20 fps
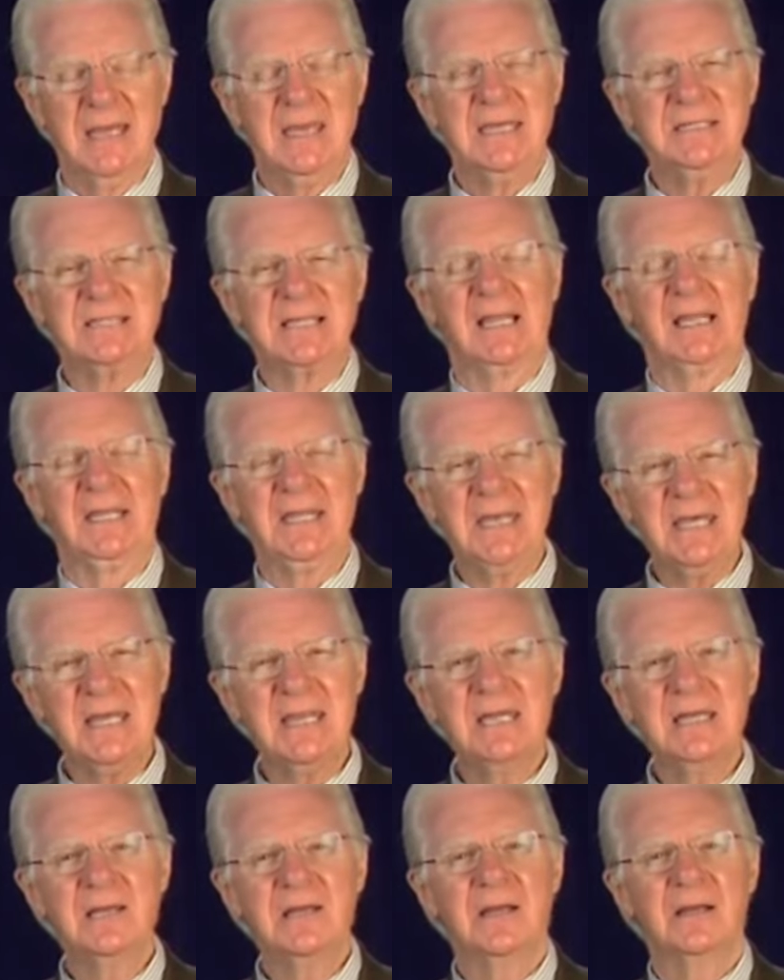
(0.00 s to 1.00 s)
He's a
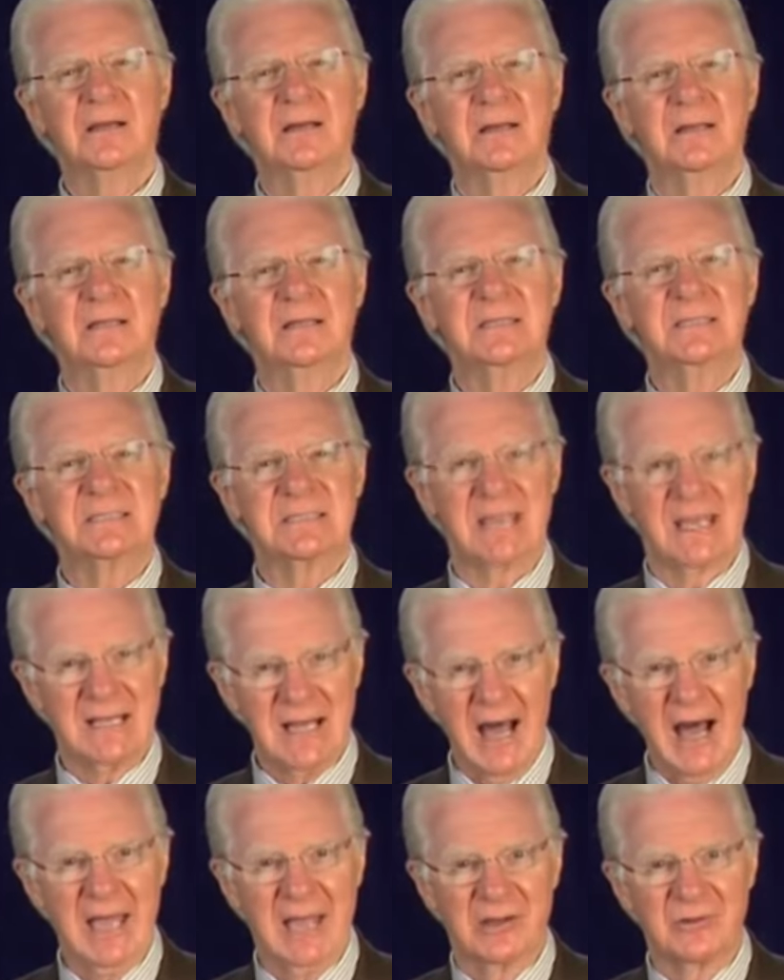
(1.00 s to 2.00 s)
leading
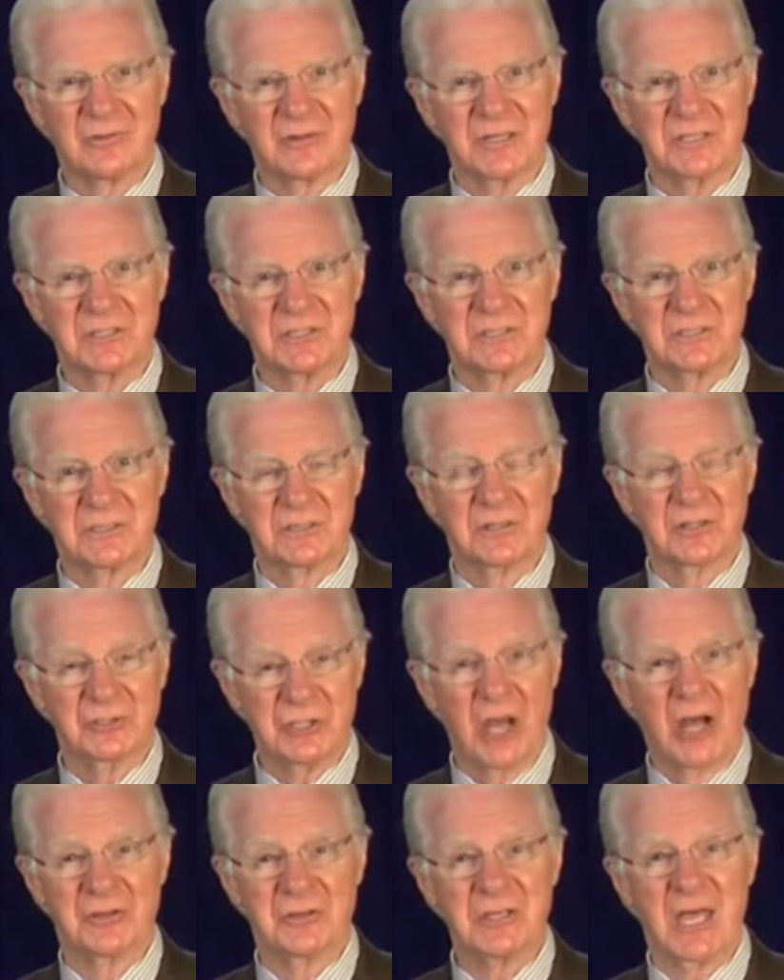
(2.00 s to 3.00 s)
psychiatrist,
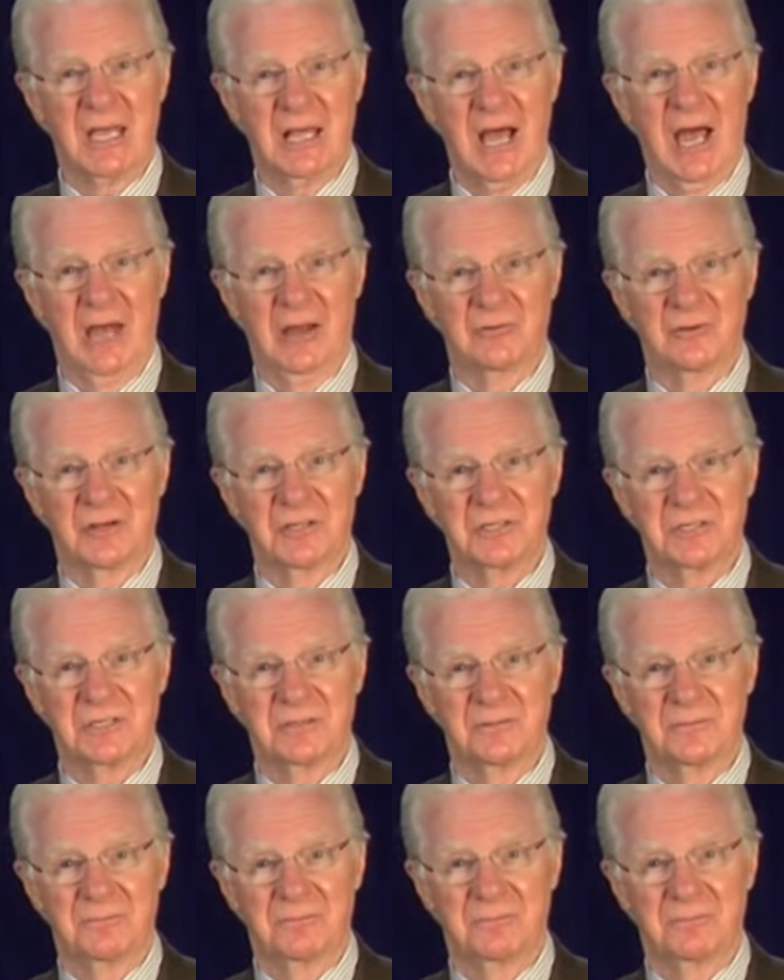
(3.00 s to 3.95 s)
child psychiatrist.